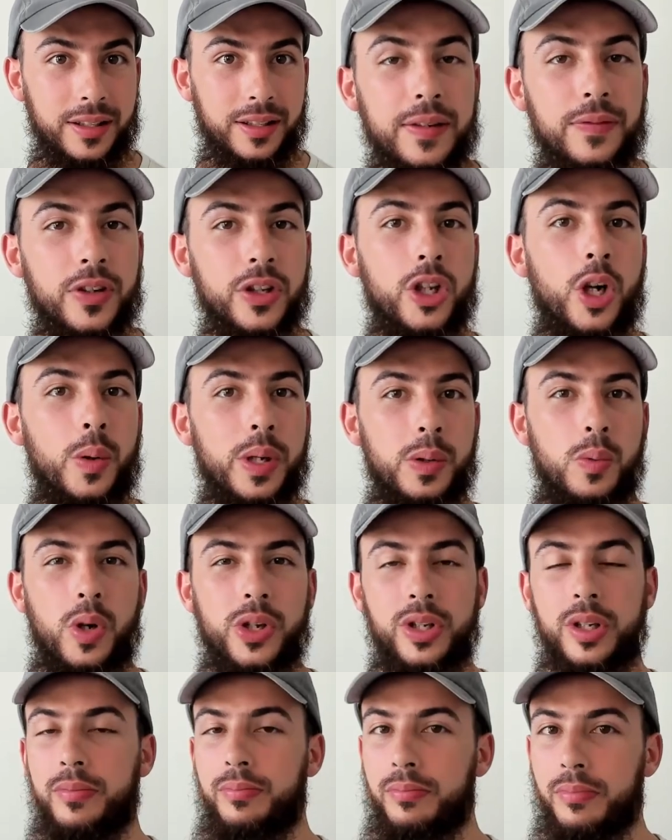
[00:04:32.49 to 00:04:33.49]
even though he
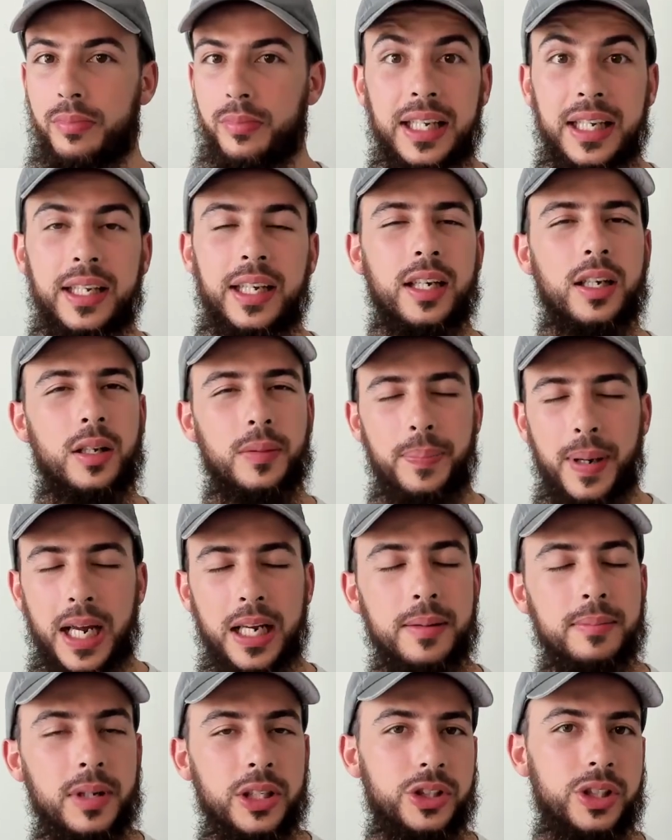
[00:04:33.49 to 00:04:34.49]
wasn't thinking and
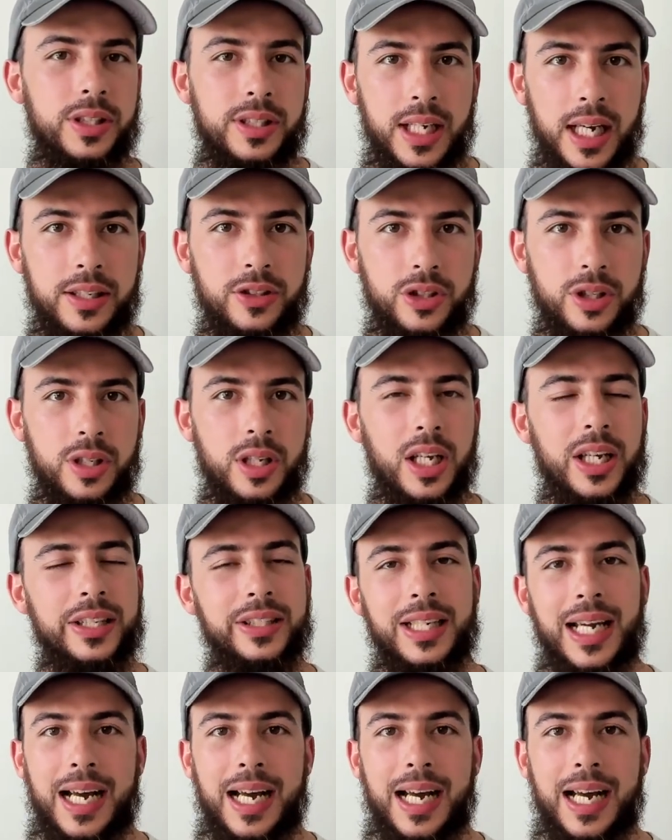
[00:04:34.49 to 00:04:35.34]
paying much attention